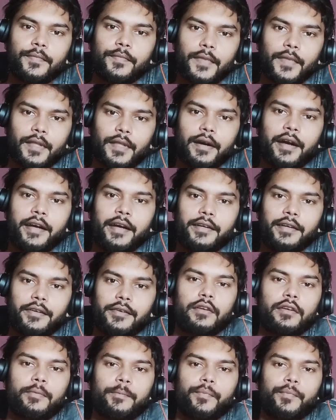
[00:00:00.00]
right?
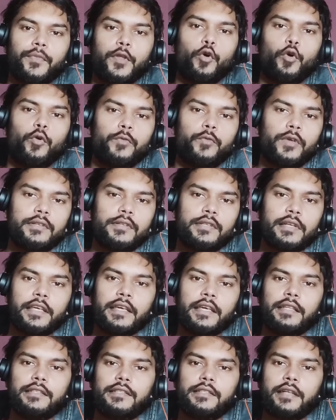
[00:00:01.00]

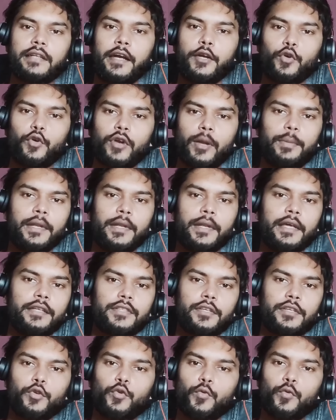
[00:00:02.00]
Obviously, inside your
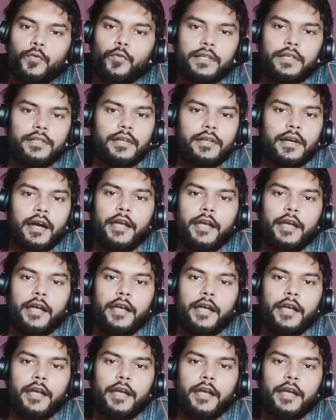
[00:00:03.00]
application, you will try